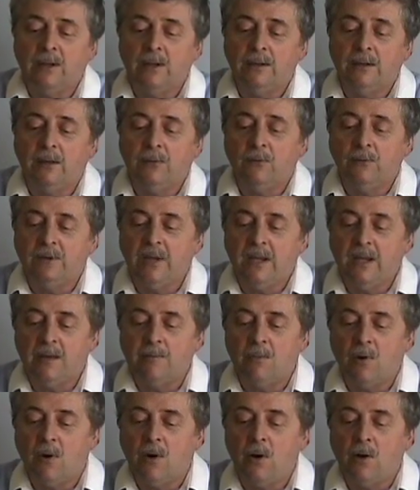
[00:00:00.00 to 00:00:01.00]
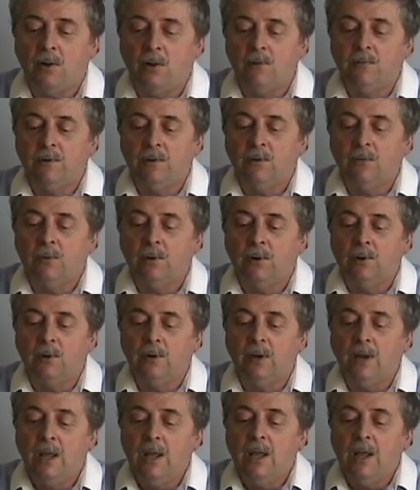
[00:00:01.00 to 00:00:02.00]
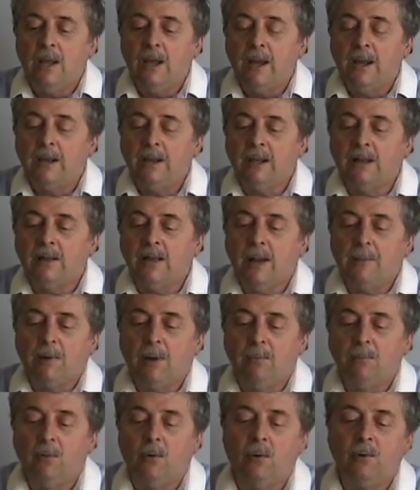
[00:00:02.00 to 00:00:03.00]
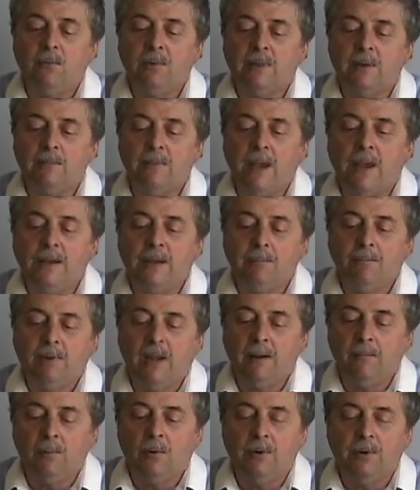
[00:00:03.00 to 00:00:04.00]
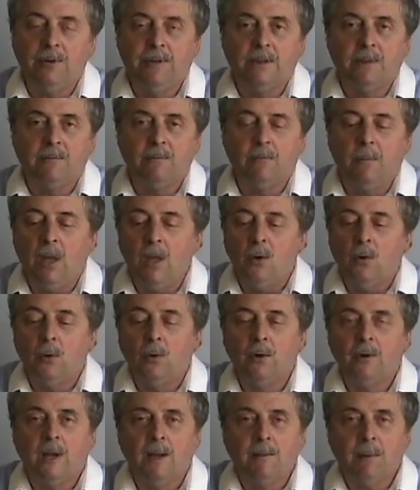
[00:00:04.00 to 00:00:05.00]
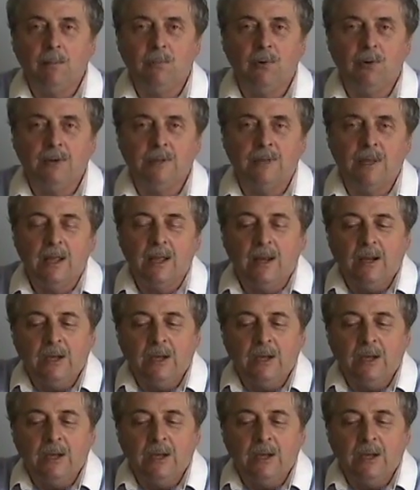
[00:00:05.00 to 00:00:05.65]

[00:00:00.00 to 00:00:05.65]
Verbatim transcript: that will take him all over the world and he climbed on board with a magic paper and some origami books,